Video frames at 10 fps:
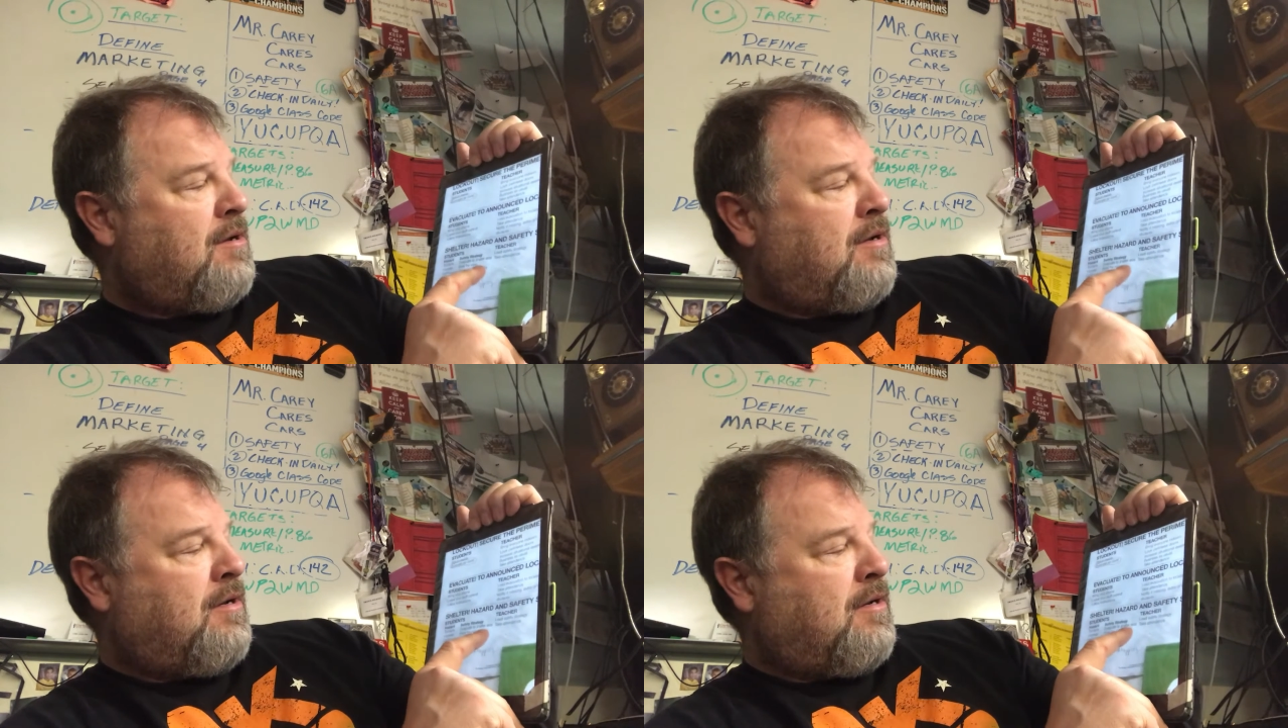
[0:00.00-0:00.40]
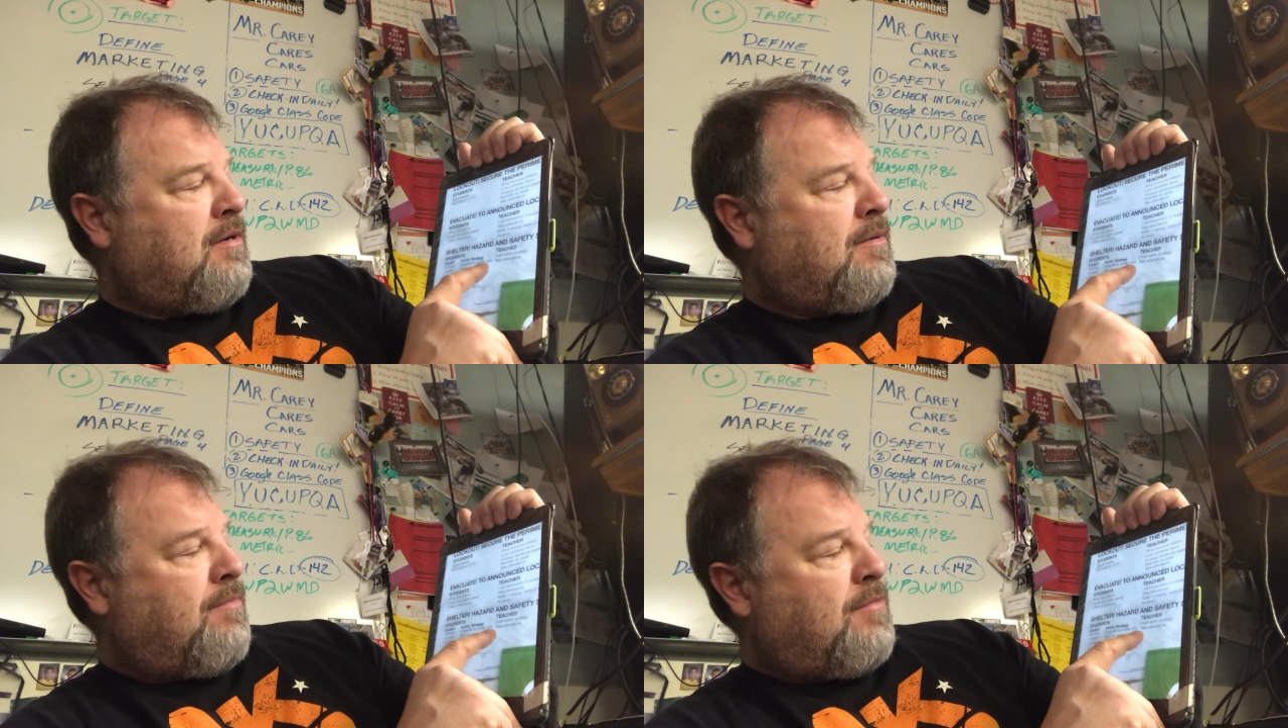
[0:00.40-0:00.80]

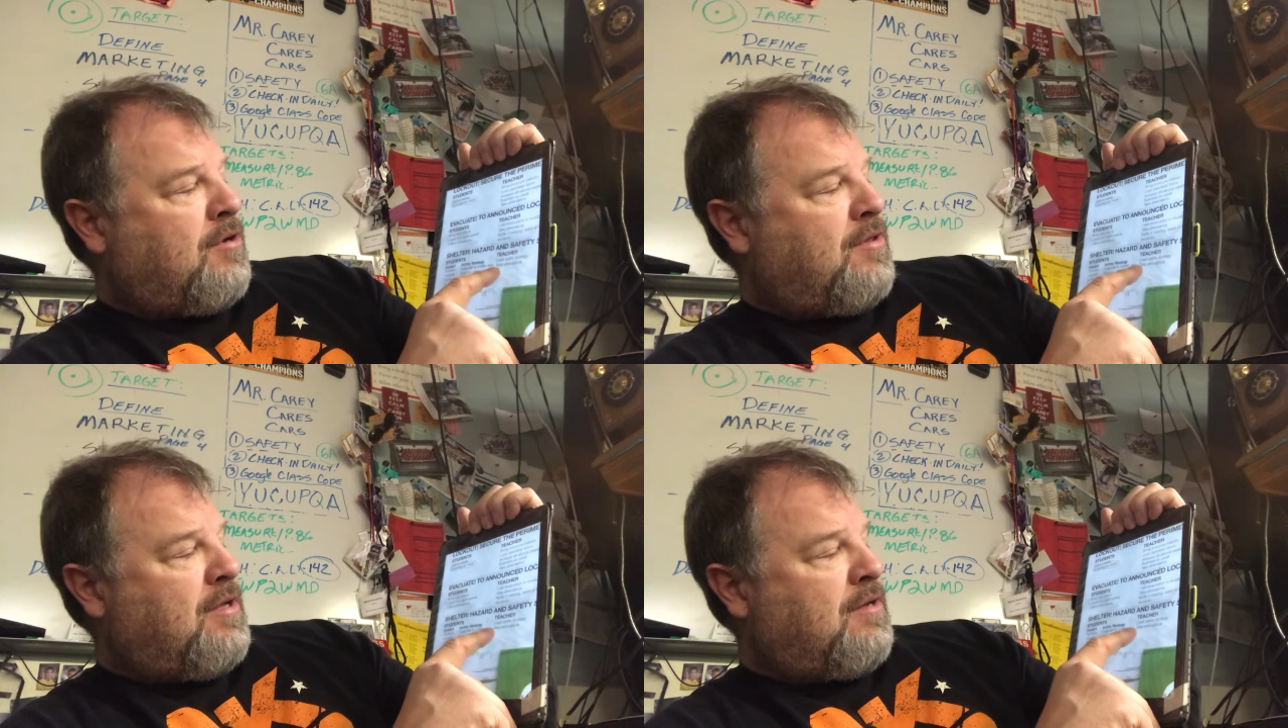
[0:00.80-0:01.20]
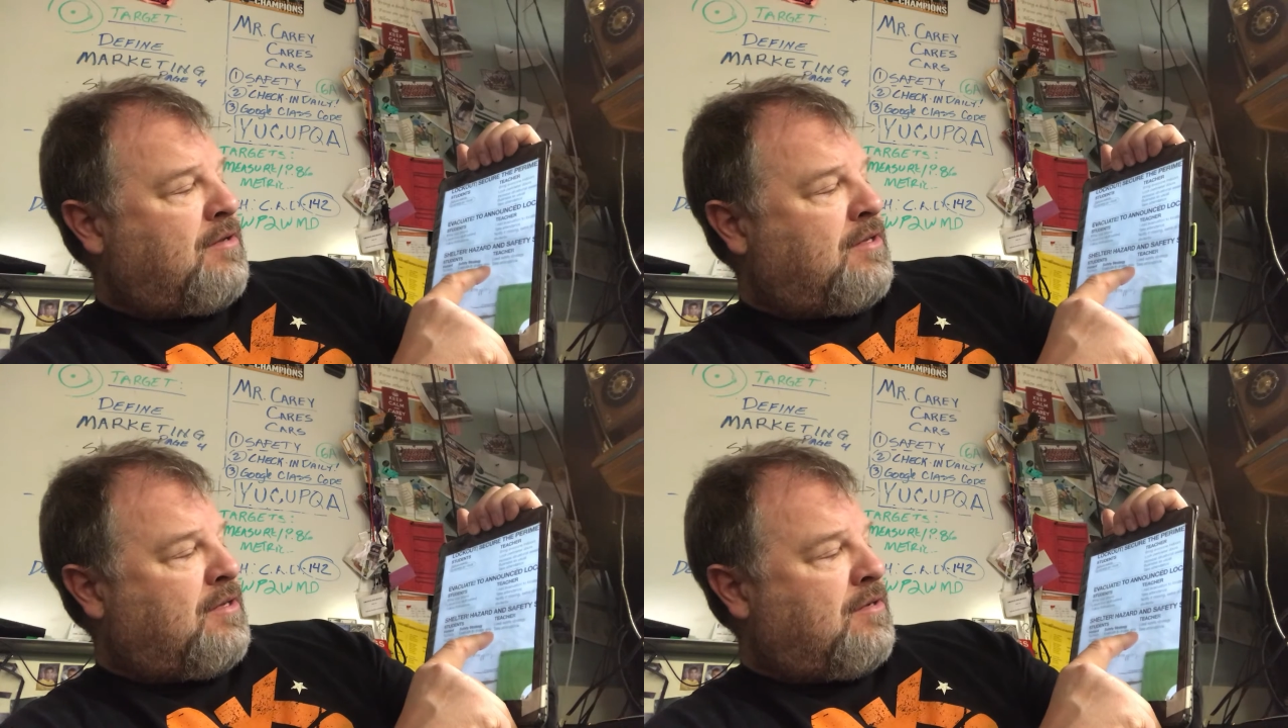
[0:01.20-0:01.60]
or
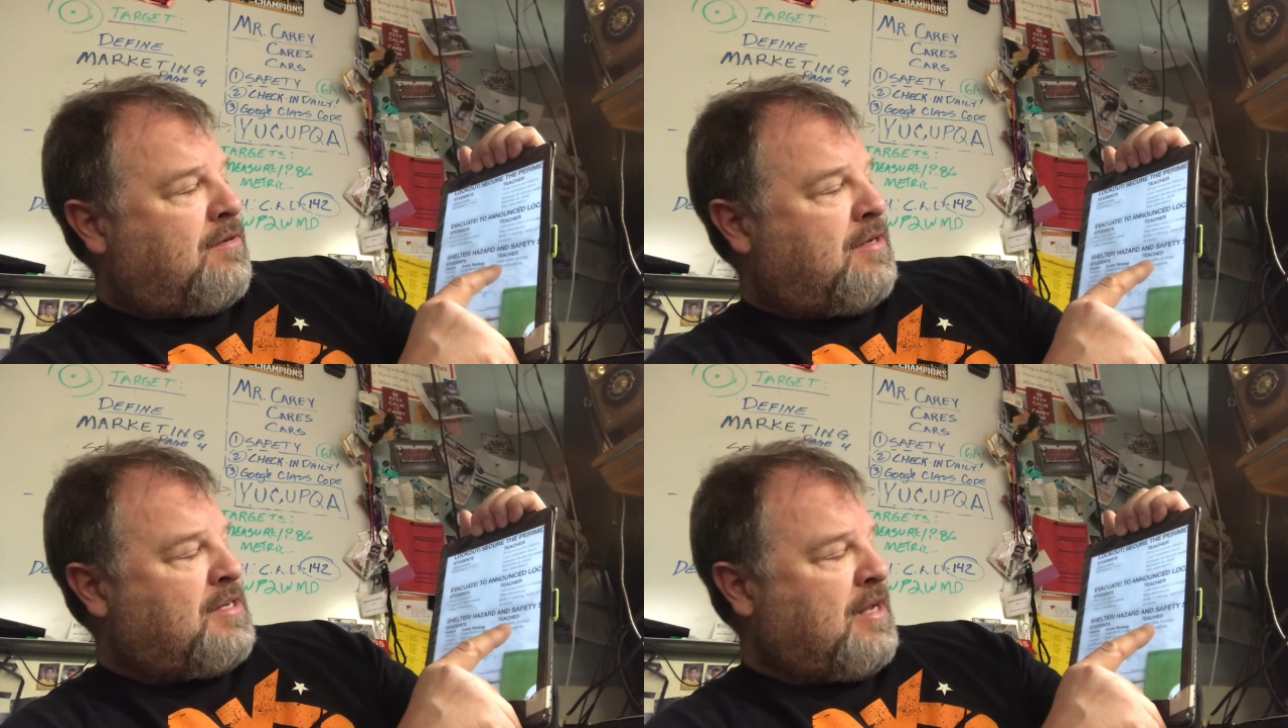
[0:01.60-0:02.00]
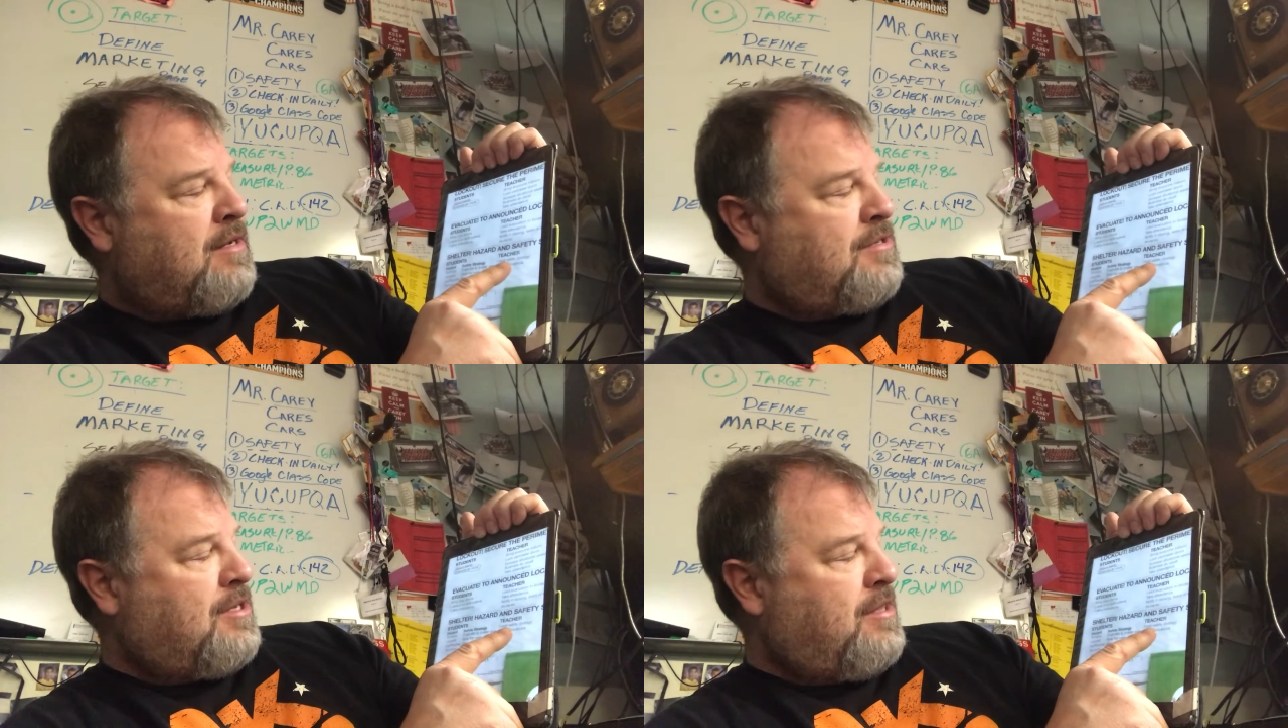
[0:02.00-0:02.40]
the
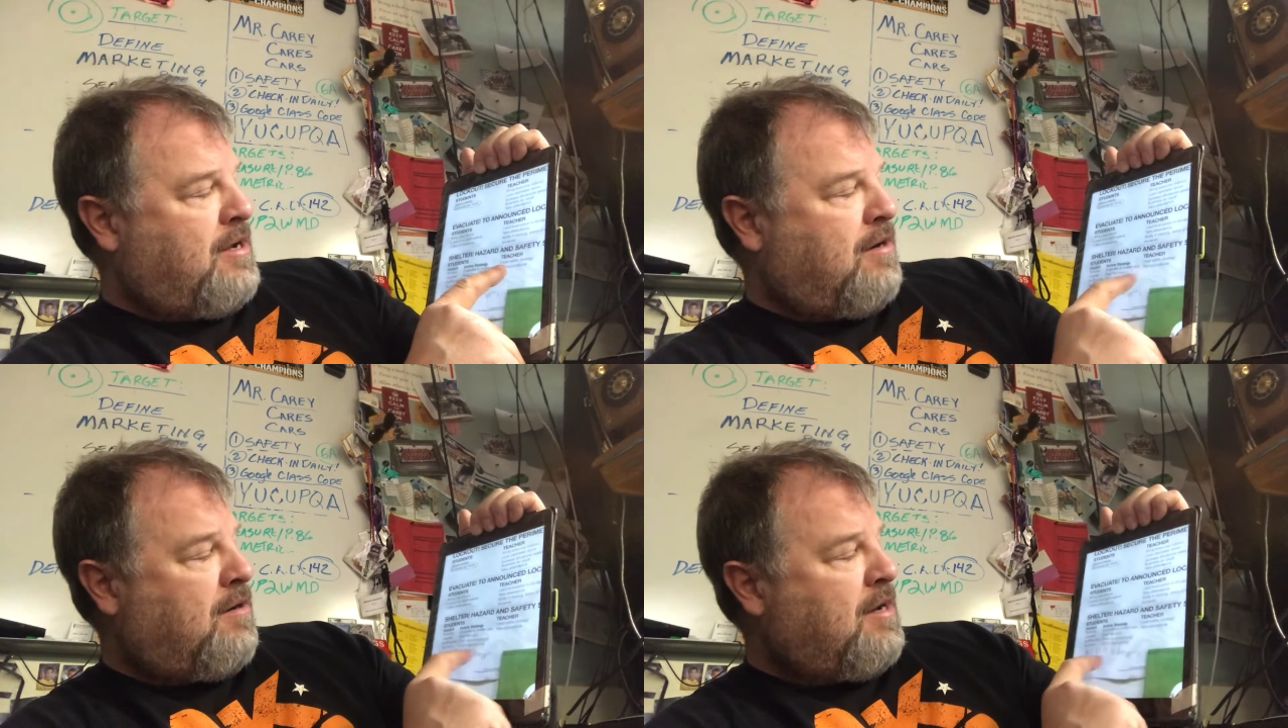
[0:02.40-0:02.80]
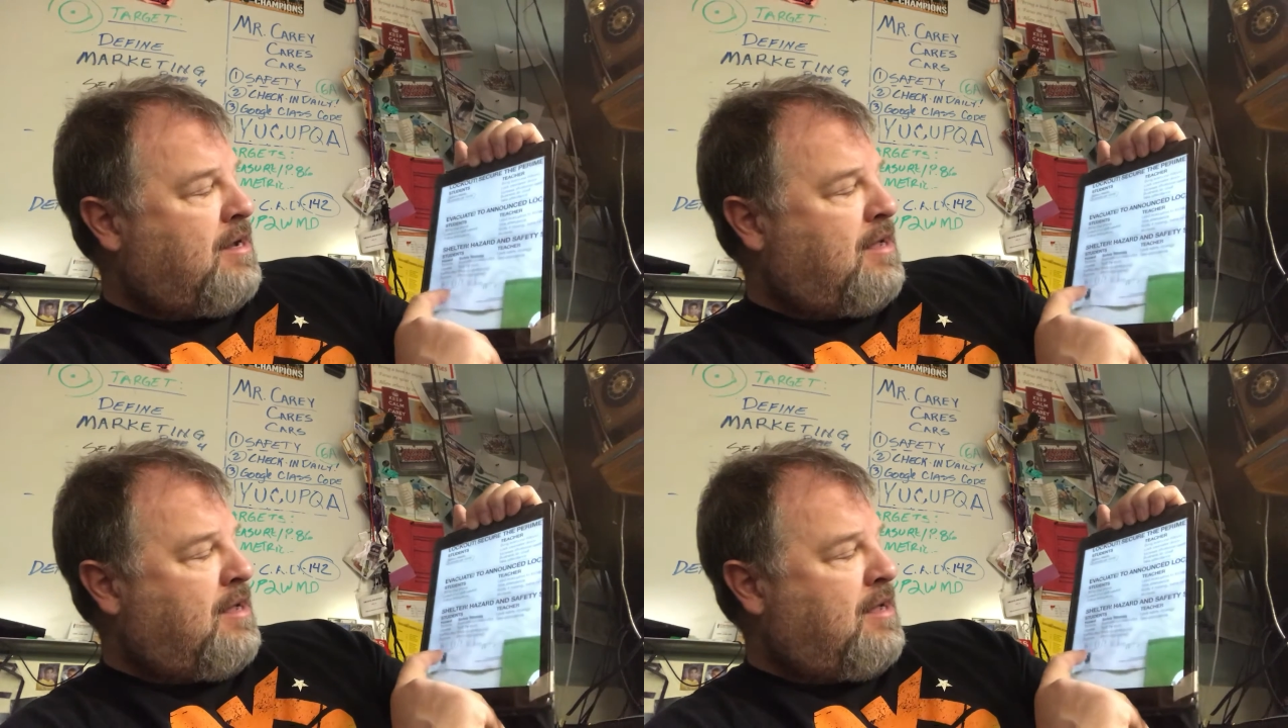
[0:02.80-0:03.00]
attendance in there.